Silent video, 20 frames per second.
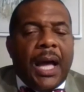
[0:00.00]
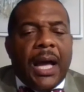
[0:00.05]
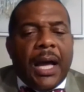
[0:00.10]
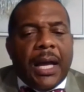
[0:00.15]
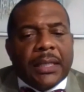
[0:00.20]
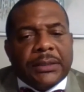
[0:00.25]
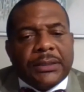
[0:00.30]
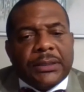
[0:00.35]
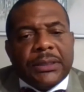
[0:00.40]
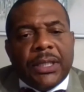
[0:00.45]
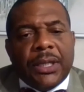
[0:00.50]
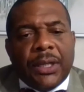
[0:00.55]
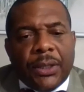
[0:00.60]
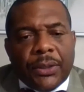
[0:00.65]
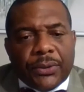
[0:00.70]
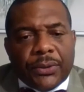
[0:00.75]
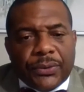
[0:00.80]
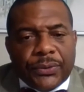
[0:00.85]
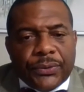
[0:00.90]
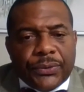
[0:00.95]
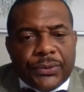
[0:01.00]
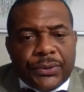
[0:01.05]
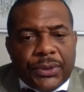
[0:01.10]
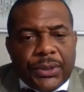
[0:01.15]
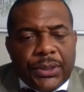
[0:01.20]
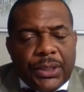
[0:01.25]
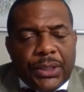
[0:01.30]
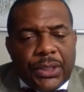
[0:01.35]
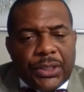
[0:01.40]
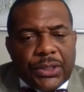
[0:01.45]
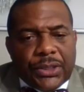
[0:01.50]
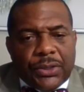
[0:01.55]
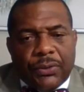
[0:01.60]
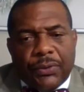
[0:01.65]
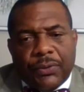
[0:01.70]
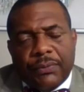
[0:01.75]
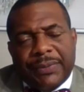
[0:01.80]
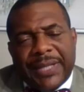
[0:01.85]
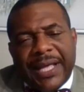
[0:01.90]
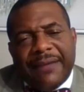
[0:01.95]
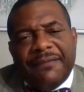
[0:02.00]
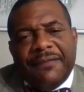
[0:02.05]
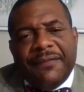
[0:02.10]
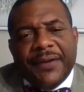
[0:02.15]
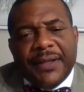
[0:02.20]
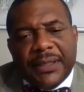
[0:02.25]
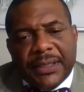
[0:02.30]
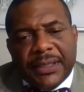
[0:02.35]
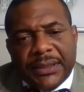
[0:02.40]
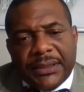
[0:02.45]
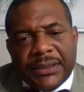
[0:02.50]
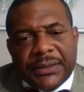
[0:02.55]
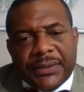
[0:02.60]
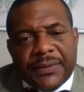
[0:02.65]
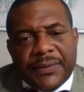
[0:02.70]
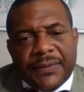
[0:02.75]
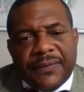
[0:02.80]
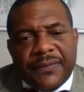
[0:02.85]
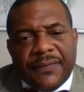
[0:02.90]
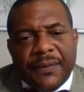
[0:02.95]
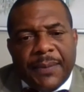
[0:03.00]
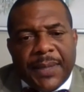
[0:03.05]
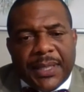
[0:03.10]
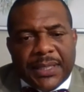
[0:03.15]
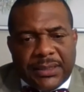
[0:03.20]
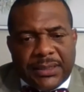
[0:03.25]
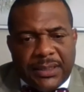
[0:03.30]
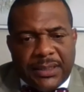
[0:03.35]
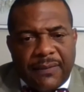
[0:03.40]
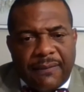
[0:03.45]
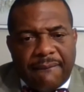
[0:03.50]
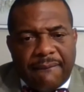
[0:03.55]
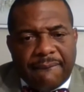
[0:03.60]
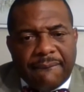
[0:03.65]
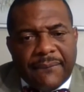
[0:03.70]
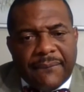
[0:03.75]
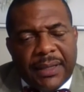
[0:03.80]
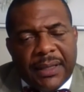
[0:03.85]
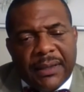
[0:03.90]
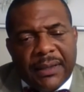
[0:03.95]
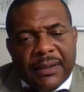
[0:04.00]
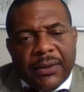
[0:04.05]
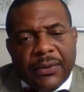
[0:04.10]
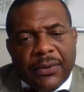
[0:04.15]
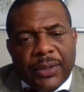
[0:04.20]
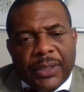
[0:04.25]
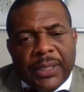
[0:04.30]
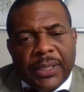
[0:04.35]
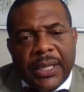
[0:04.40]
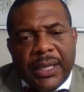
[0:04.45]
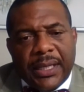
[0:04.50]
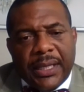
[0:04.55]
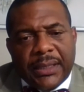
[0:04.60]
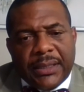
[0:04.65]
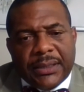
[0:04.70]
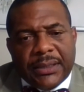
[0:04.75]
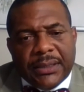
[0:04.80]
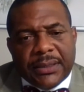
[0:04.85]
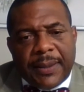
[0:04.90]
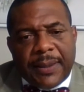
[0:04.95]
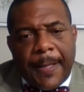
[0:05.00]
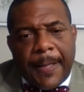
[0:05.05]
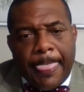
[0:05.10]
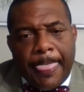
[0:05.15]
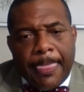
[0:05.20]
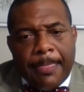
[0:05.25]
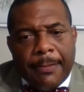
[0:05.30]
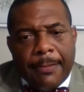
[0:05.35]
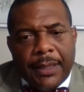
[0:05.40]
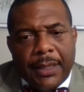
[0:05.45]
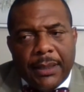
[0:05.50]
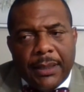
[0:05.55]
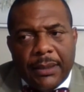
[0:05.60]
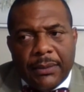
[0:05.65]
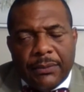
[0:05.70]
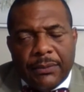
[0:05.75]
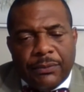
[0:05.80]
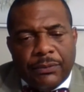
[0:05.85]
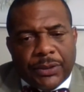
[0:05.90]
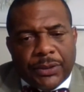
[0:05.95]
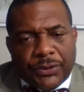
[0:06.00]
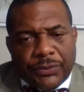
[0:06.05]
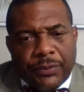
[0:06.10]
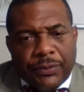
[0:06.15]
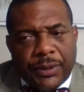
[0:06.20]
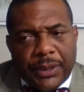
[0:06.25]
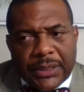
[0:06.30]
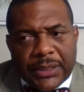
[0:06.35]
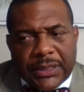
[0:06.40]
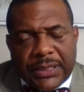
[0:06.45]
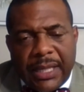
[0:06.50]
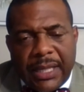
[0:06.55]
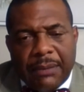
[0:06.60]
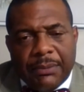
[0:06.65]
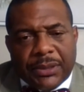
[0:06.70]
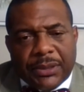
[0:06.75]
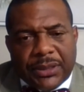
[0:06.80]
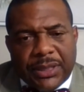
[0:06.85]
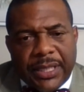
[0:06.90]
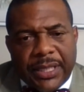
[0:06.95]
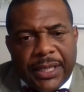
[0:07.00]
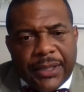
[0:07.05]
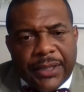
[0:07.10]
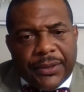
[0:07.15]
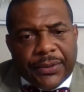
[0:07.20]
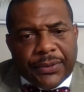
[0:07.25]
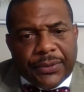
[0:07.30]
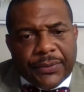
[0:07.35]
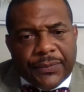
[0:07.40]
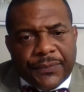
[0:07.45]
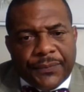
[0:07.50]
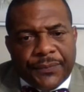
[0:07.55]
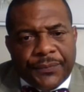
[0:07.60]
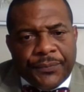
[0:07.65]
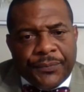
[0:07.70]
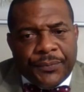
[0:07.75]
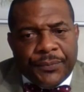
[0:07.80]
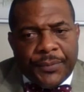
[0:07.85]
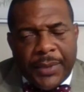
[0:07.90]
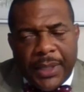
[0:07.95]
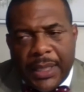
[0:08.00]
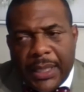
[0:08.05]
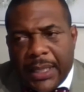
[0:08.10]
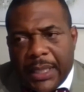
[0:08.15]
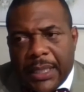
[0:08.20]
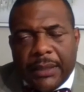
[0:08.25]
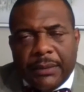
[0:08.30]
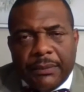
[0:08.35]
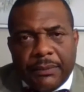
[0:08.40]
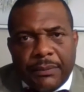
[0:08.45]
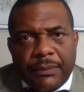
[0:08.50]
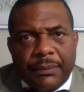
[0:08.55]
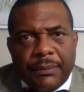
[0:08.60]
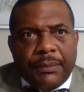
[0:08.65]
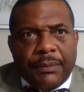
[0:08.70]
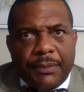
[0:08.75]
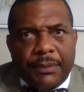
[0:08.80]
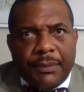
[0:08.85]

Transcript: aunts, uncles. So that village for myself at an early age was really established and anchored. And